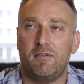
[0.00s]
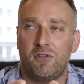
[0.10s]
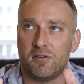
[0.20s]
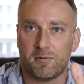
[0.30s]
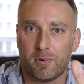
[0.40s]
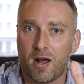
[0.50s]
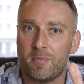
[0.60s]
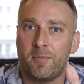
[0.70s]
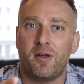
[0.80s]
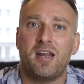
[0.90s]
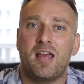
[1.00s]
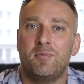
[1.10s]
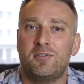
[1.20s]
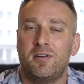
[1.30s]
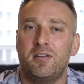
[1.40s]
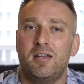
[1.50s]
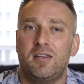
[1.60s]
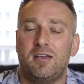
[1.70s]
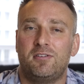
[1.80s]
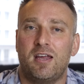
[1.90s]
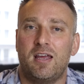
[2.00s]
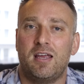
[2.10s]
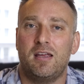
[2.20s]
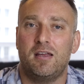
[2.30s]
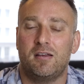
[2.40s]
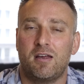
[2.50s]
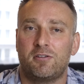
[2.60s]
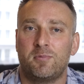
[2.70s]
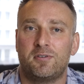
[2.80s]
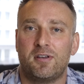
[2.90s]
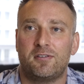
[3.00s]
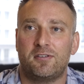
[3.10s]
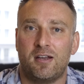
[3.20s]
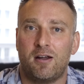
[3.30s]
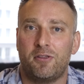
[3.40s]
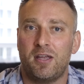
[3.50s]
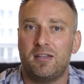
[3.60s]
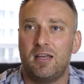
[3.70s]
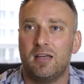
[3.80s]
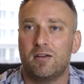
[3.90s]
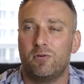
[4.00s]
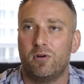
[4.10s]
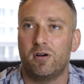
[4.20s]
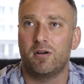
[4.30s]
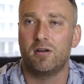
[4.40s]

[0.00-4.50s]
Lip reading: there's a problem on Amazon and they say a customer says it's inauthentic or